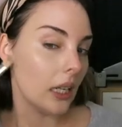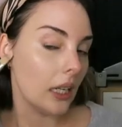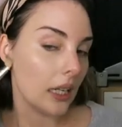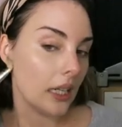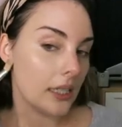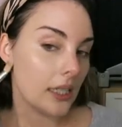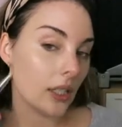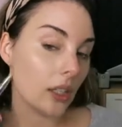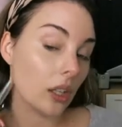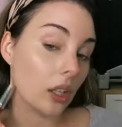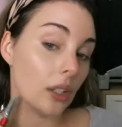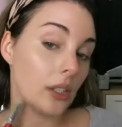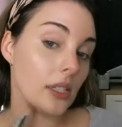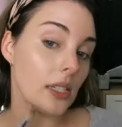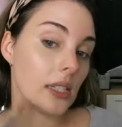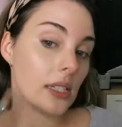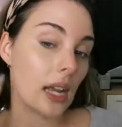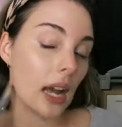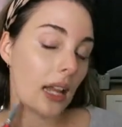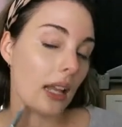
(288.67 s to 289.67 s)
it's the
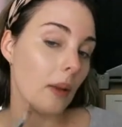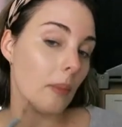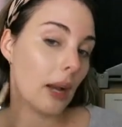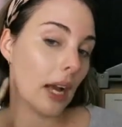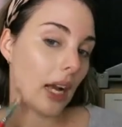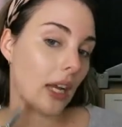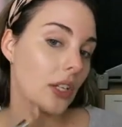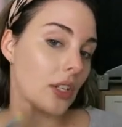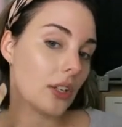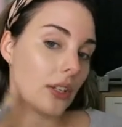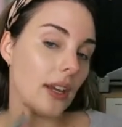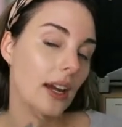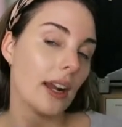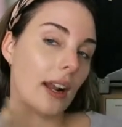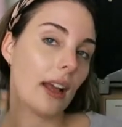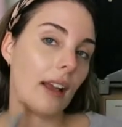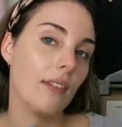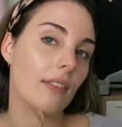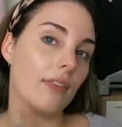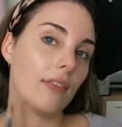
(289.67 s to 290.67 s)
closest color match that
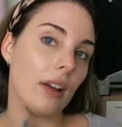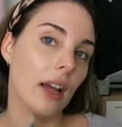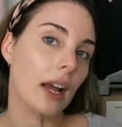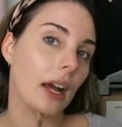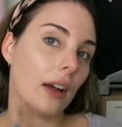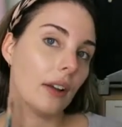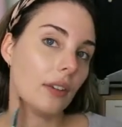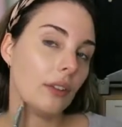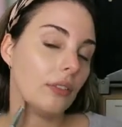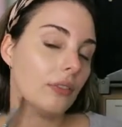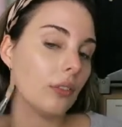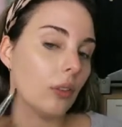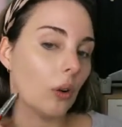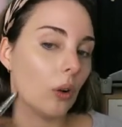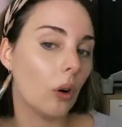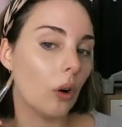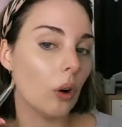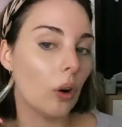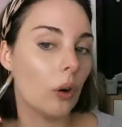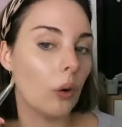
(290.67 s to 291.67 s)
I've found
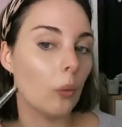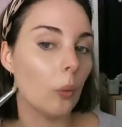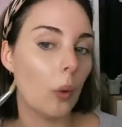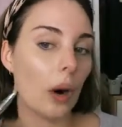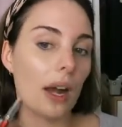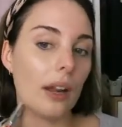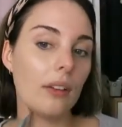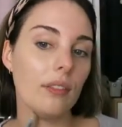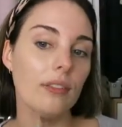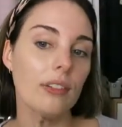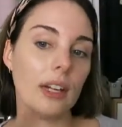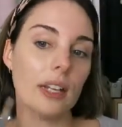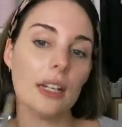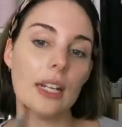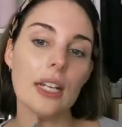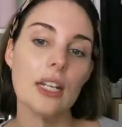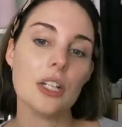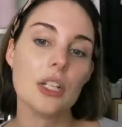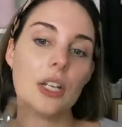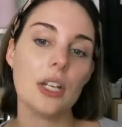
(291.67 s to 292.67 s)
for one
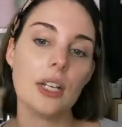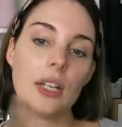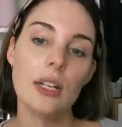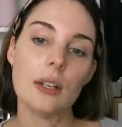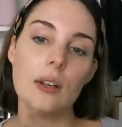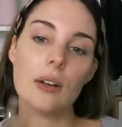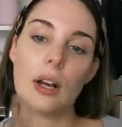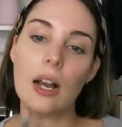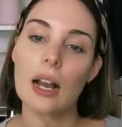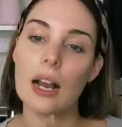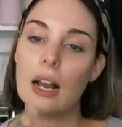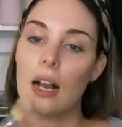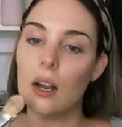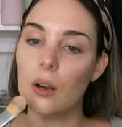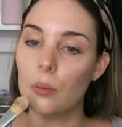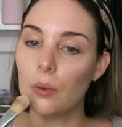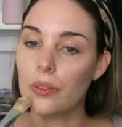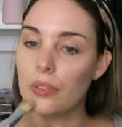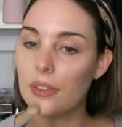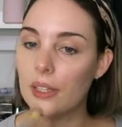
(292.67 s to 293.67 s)
foundation,
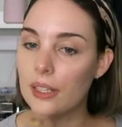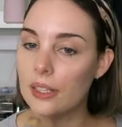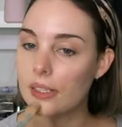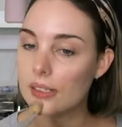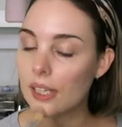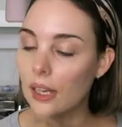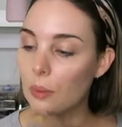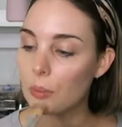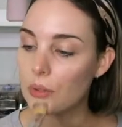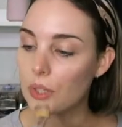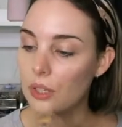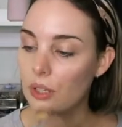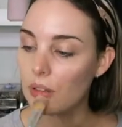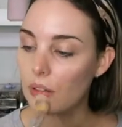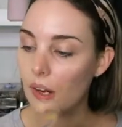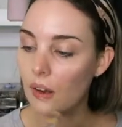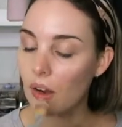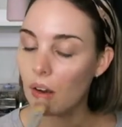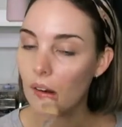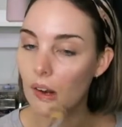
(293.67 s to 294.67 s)
with the exception
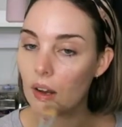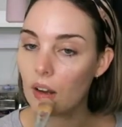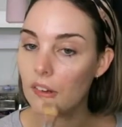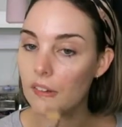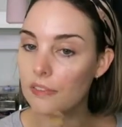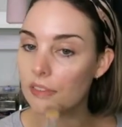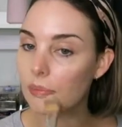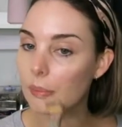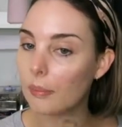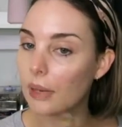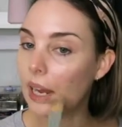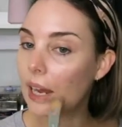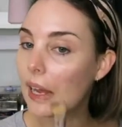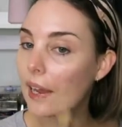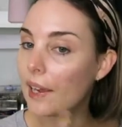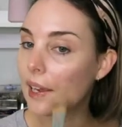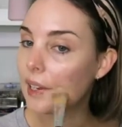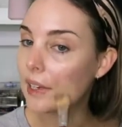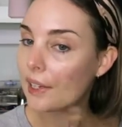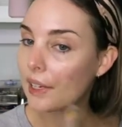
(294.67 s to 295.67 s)
of
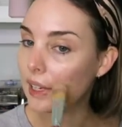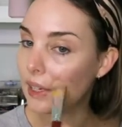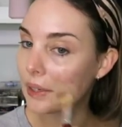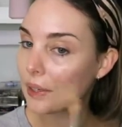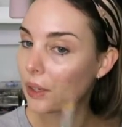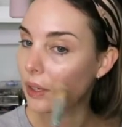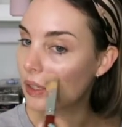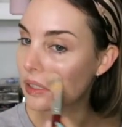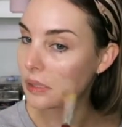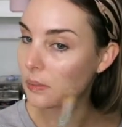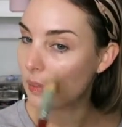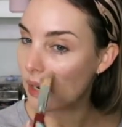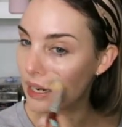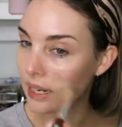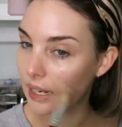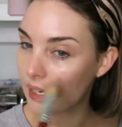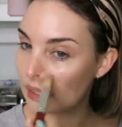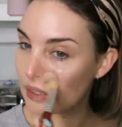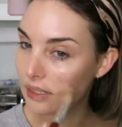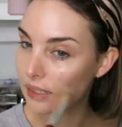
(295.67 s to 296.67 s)
my It
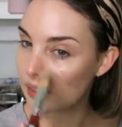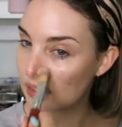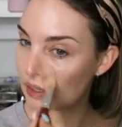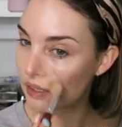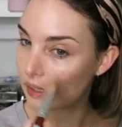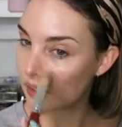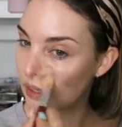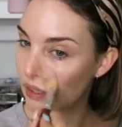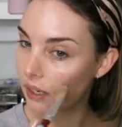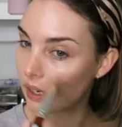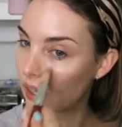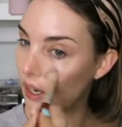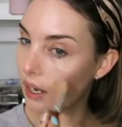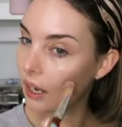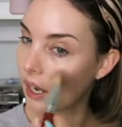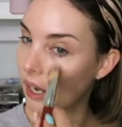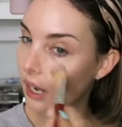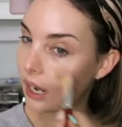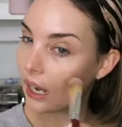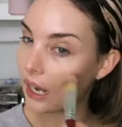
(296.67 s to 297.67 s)
Cosmetics
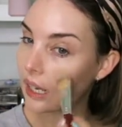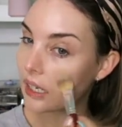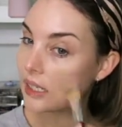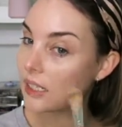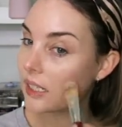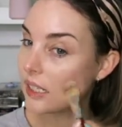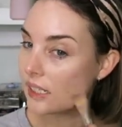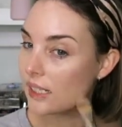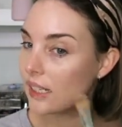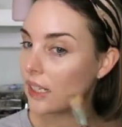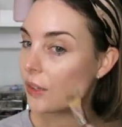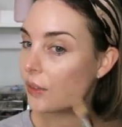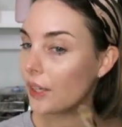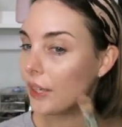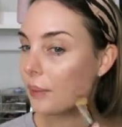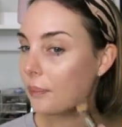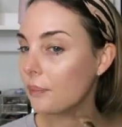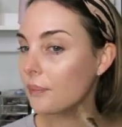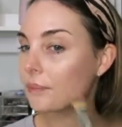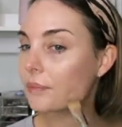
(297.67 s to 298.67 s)
CC
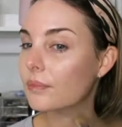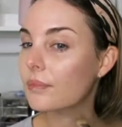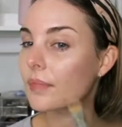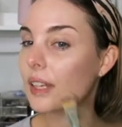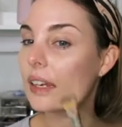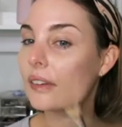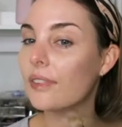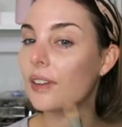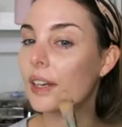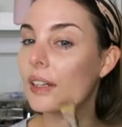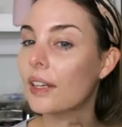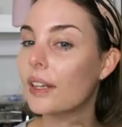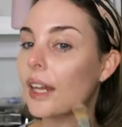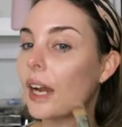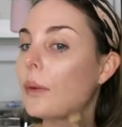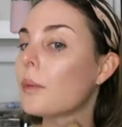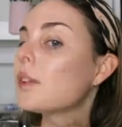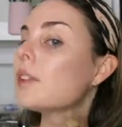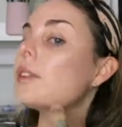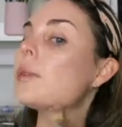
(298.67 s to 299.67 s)
cream. I find that
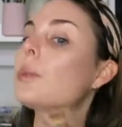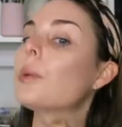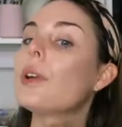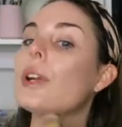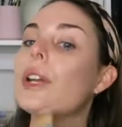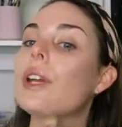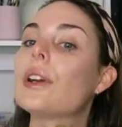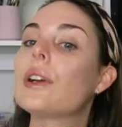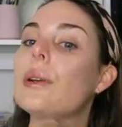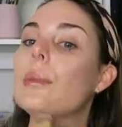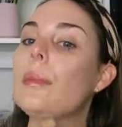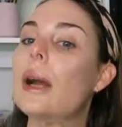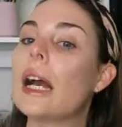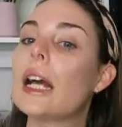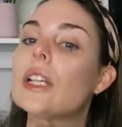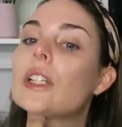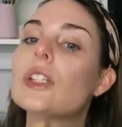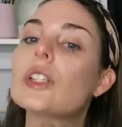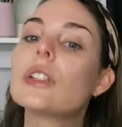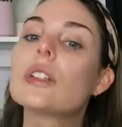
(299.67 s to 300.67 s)
that one's a pretty good
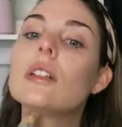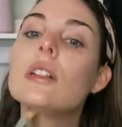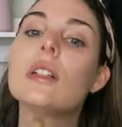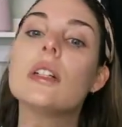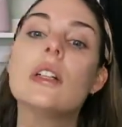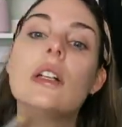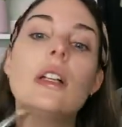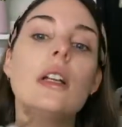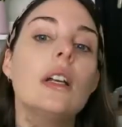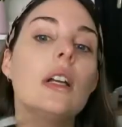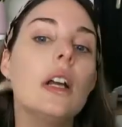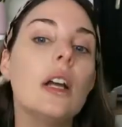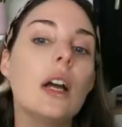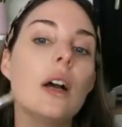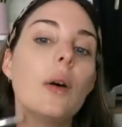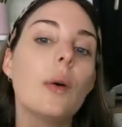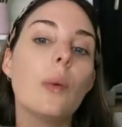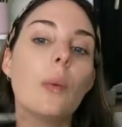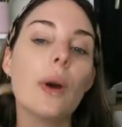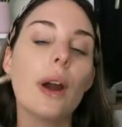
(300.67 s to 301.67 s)
match.
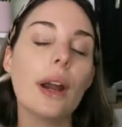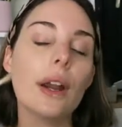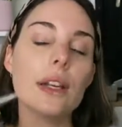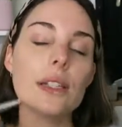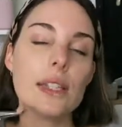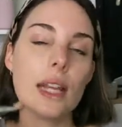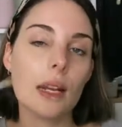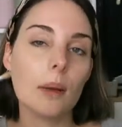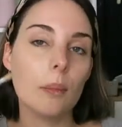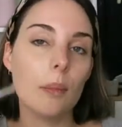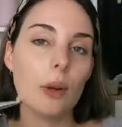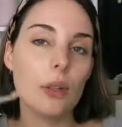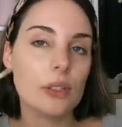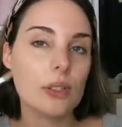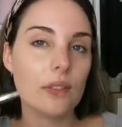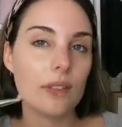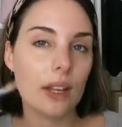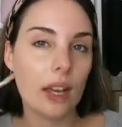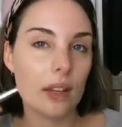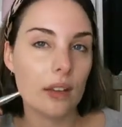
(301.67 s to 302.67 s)
Whereas like most
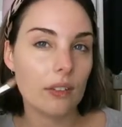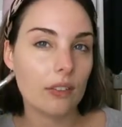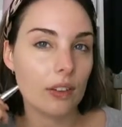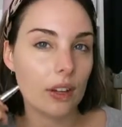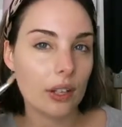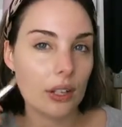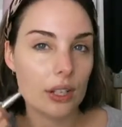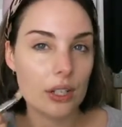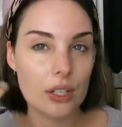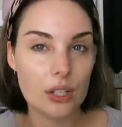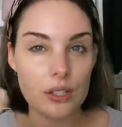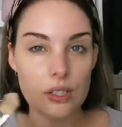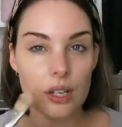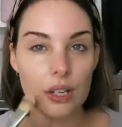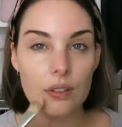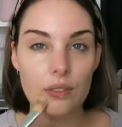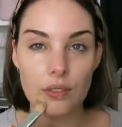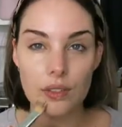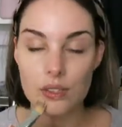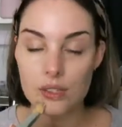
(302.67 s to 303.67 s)
of the other foundations that
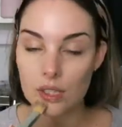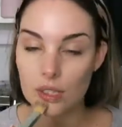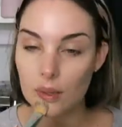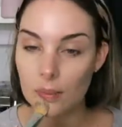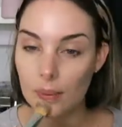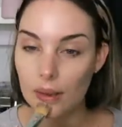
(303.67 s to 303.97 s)
I've used in the